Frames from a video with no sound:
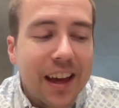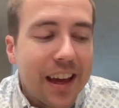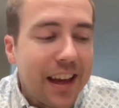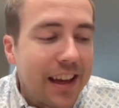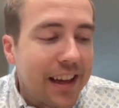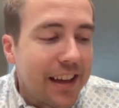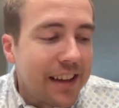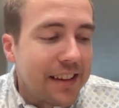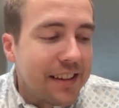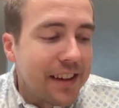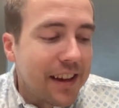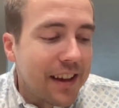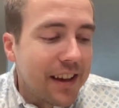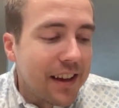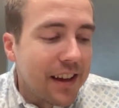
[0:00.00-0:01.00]
And
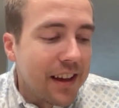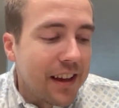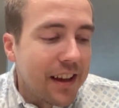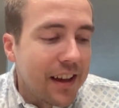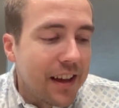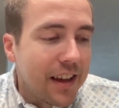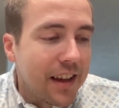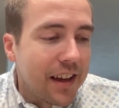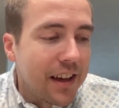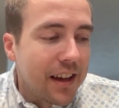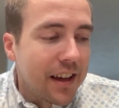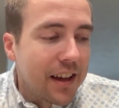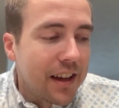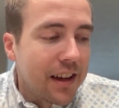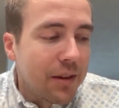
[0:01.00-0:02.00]

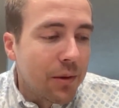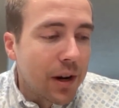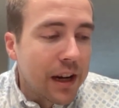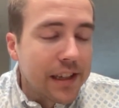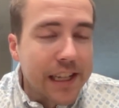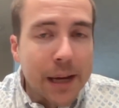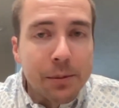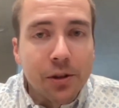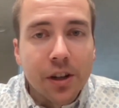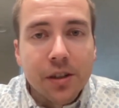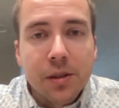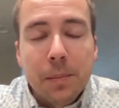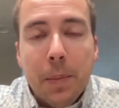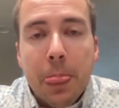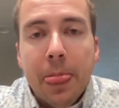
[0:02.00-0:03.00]
we're on a time
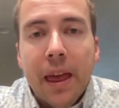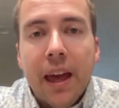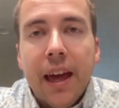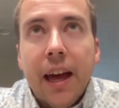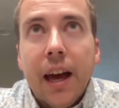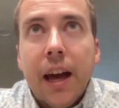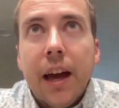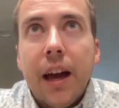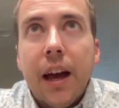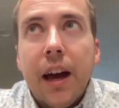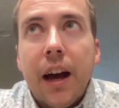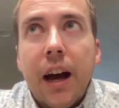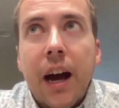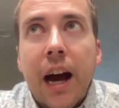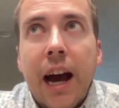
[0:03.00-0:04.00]
crunch.
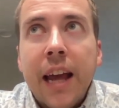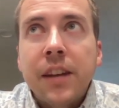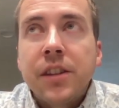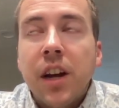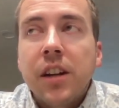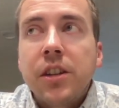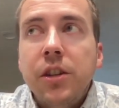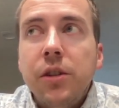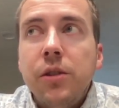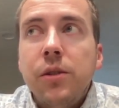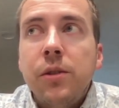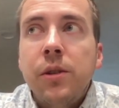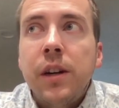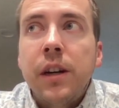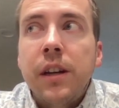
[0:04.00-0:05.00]
I had talked
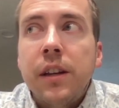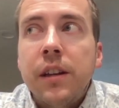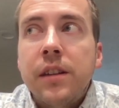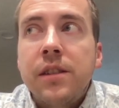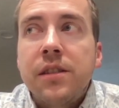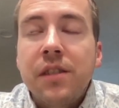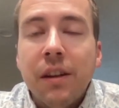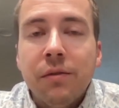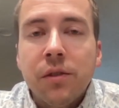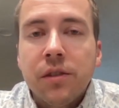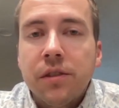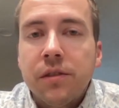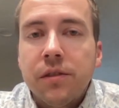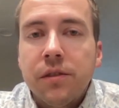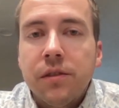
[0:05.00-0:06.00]
to several
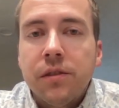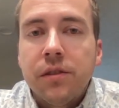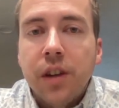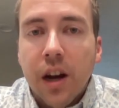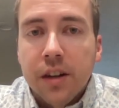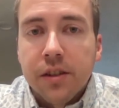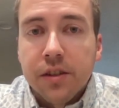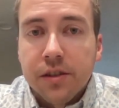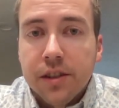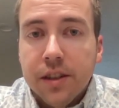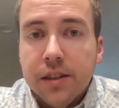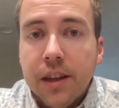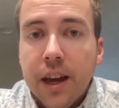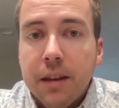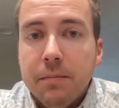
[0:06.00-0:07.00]
doctors this
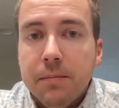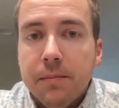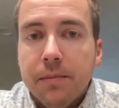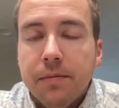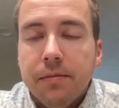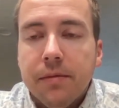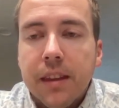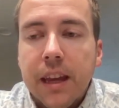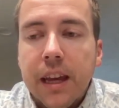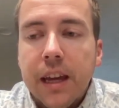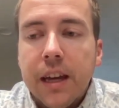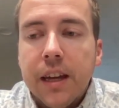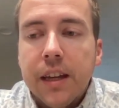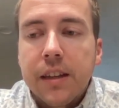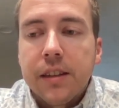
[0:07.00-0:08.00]
time
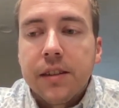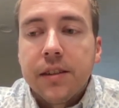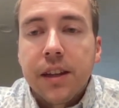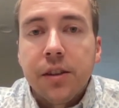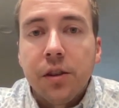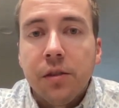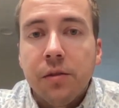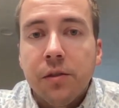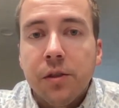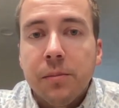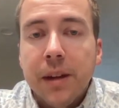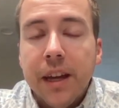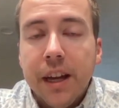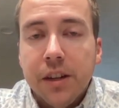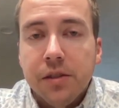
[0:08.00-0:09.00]
and sent over
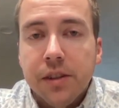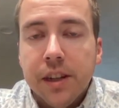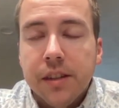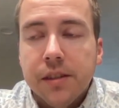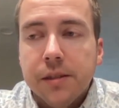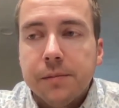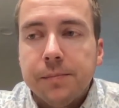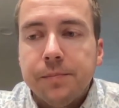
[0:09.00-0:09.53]
my x-rays.